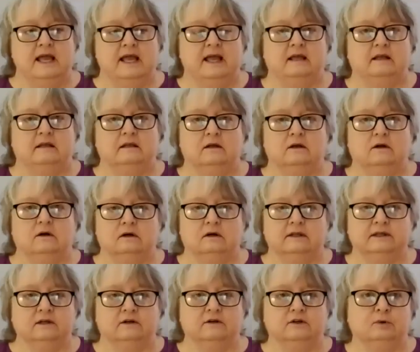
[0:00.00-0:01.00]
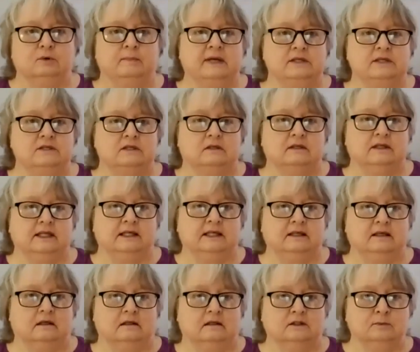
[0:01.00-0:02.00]
And earlier you mentioned
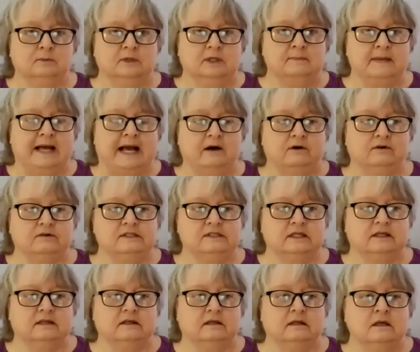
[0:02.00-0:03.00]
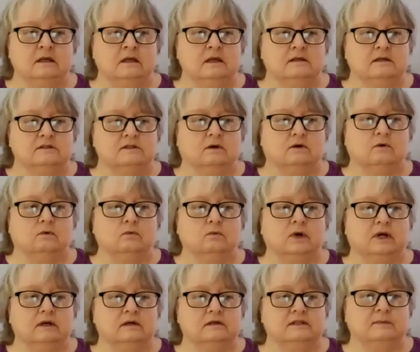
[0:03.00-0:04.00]
the aluminum housing. So
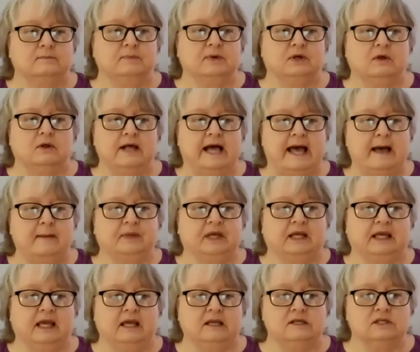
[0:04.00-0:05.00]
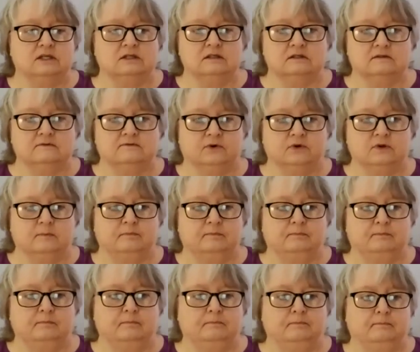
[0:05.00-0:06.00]
what are typical applications for the
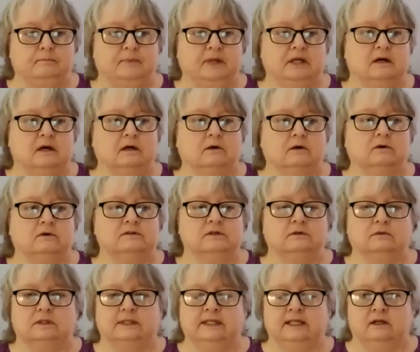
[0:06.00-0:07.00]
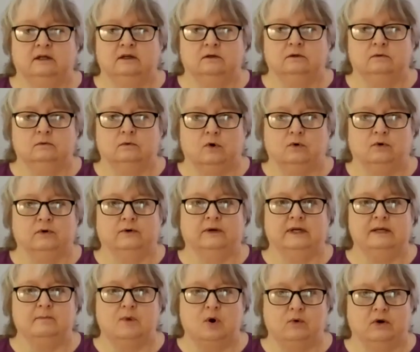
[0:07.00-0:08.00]
PR02 linear
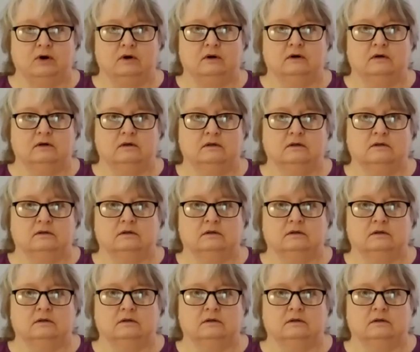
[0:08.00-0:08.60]
rotary motor?